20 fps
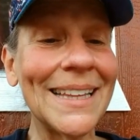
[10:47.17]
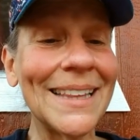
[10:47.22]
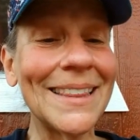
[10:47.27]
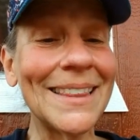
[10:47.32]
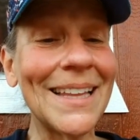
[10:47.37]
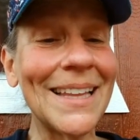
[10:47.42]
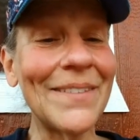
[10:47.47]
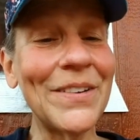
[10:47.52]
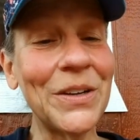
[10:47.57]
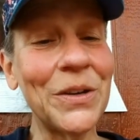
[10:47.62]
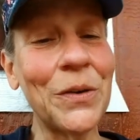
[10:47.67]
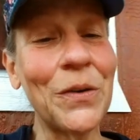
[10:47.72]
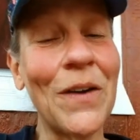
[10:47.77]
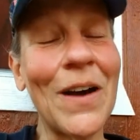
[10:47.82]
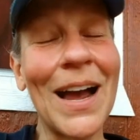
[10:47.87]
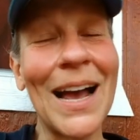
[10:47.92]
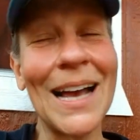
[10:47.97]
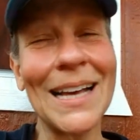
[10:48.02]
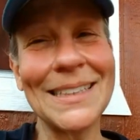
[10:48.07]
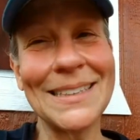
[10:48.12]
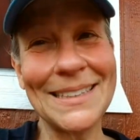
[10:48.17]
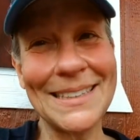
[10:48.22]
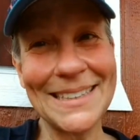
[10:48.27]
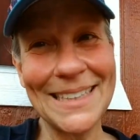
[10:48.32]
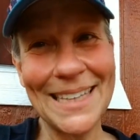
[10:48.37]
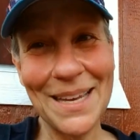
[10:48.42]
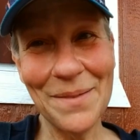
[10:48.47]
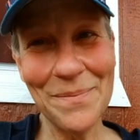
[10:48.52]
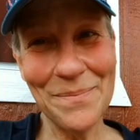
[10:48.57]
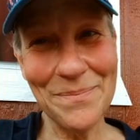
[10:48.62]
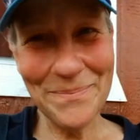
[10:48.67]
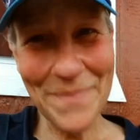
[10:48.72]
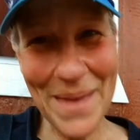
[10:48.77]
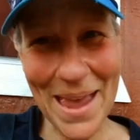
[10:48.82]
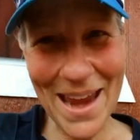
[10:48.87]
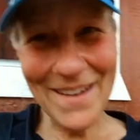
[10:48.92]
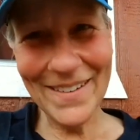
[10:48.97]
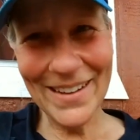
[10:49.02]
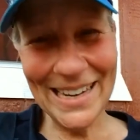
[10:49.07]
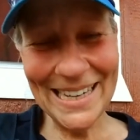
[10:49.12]
Love in Christ,
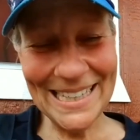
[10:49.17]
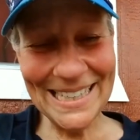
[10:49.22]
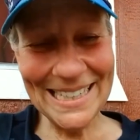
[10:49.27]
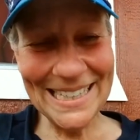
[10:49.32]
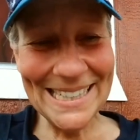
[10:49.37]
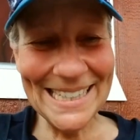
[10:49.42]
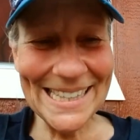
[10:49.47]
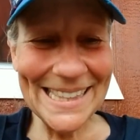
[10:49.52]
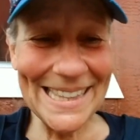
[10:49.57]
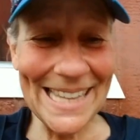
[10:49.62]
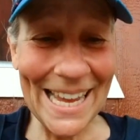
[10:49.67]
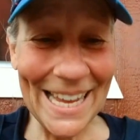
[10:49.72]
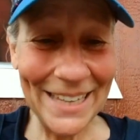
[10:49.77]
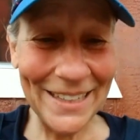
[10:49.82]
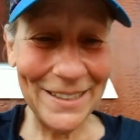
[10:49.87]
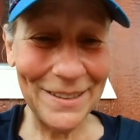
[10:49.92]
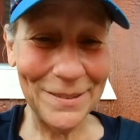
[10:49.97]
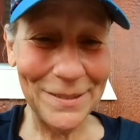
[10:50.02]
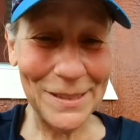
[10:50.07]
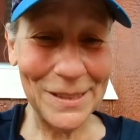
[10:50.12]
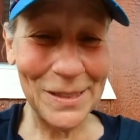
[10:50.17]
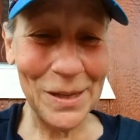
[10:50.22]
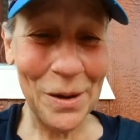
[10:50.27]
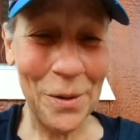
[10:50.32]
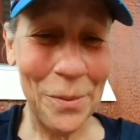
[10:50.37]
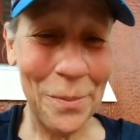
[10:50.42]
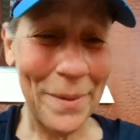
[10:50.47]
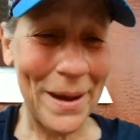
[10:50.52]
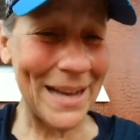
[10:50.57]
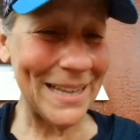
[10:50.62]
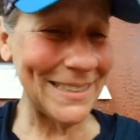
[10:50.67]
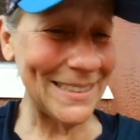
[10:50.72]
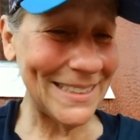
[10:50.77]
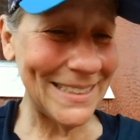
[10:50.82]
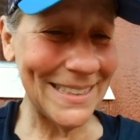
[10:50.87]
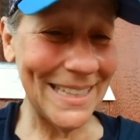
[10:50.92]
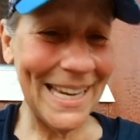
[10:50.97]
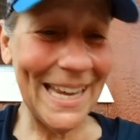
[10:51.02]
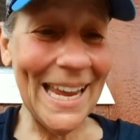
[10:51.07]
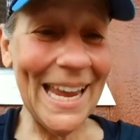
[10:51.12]
Mary." Thank you so
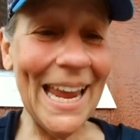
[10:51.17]
much.